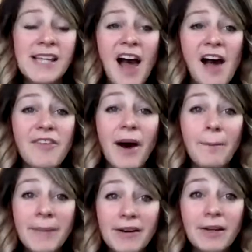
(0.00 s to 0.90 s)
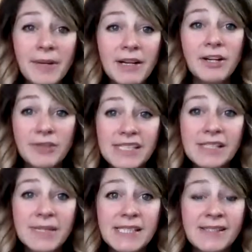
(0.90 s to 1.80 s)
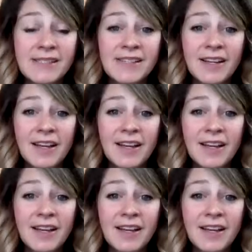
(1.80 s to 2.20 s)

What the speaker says: have a Merry Christmas.